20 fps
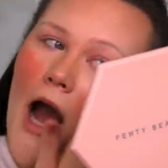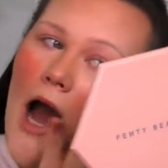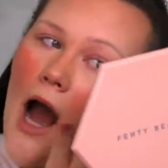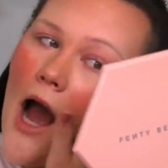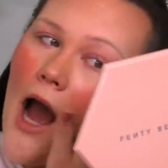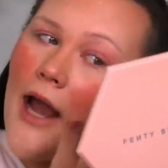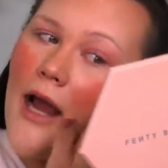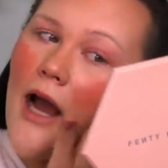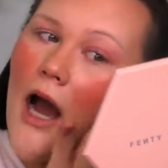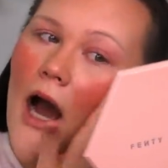
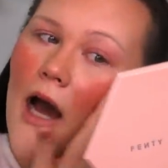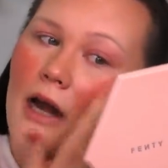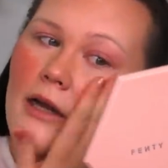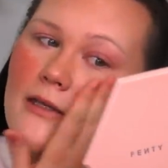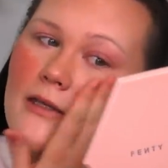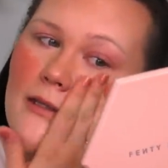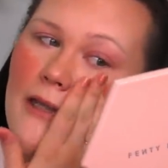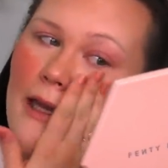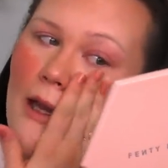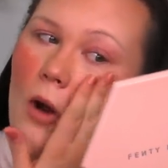I
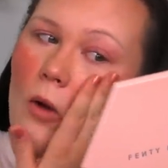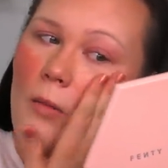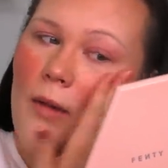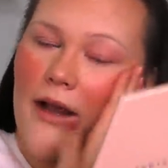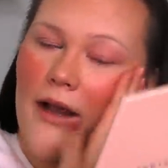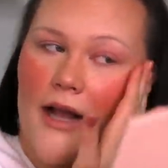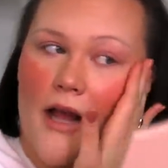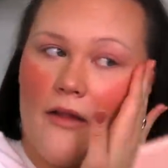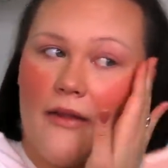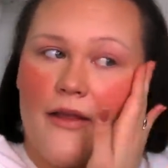honestly, oh
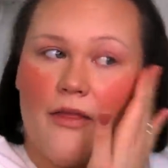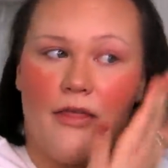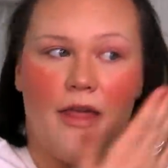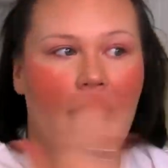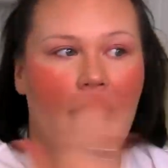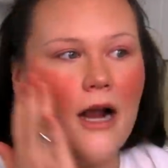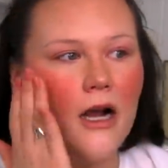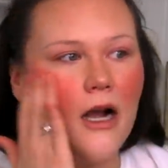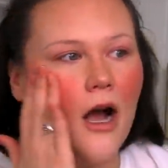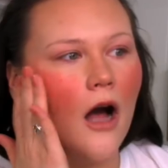my God, like
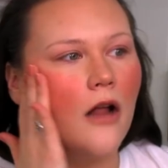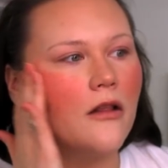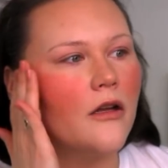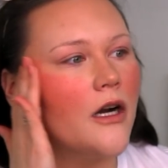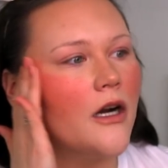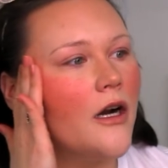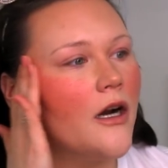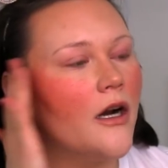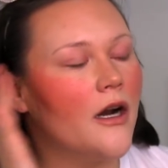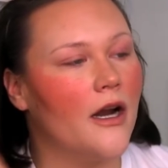that
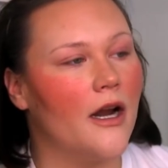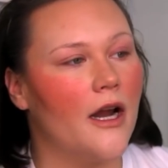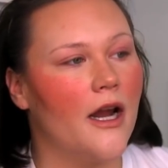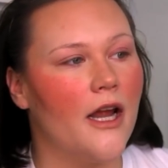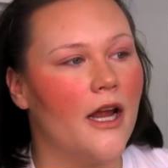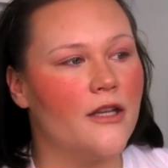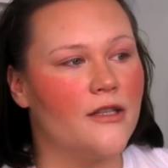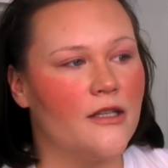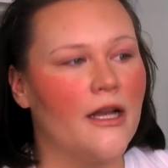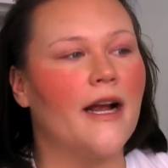color,
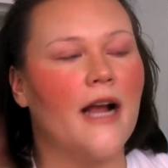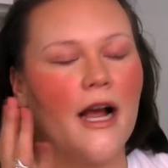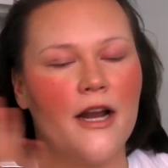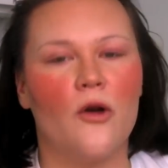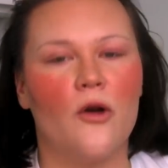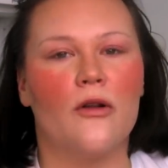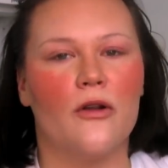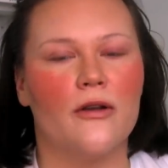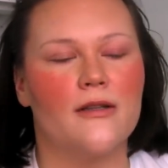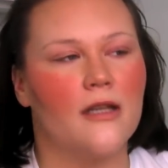it's like, I
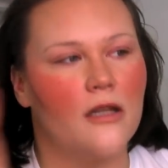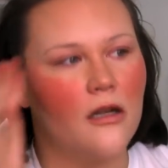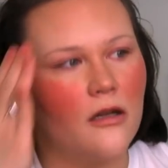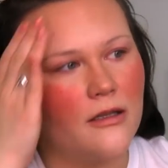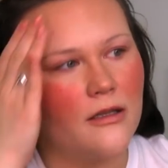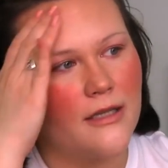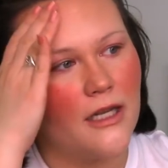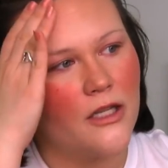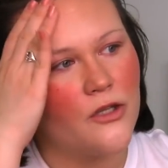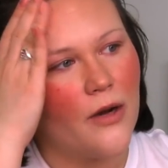know it looks a little
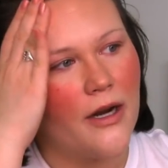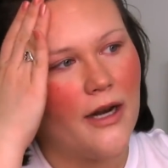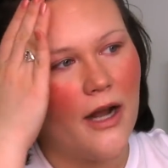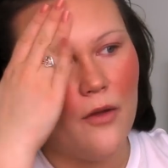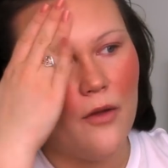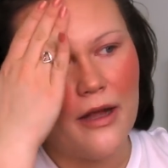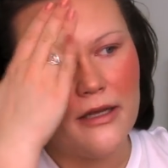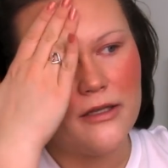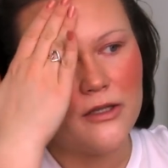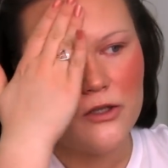intense right
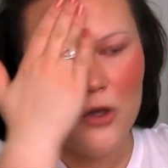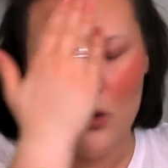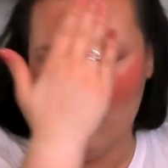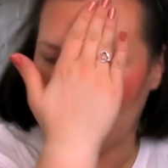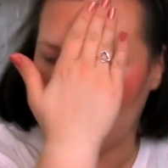now. That's so